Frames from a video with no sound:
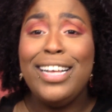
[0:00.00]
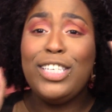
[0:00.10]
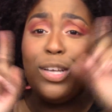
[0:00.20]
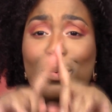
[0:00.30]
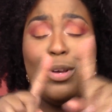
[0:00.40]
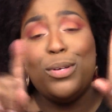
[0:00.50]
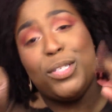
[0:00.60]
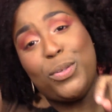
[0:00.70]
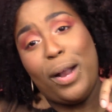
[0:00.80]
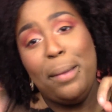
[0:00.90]
So we gonna
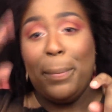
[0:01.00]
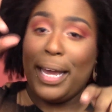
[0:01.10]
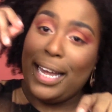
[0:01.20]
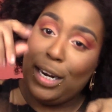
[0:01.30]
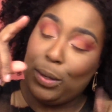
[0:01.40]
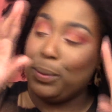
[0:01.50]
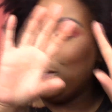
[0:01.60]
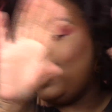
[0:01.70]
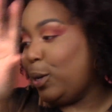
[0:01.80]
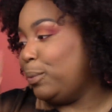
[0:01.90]
scrape and
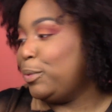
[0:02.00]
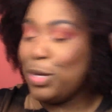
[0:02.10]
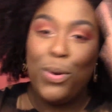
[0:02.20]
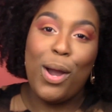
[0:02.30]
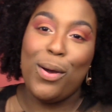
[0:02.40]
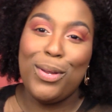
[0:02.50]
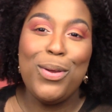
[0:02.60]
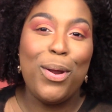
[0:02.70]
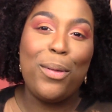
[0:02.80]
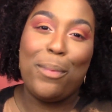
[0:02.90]
you know
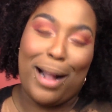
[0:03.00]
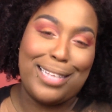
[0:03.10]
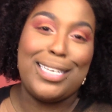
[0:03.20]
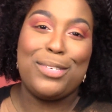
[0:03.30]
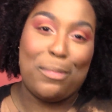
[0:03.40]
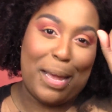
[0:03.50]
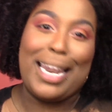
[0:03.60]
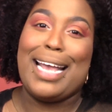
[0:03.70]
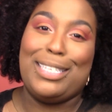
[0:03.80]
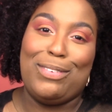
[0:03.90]
the process from my
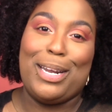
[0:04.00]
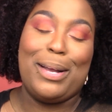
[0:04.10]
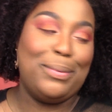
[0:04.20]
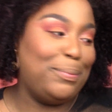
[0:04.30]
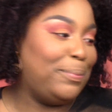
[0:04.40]
last video.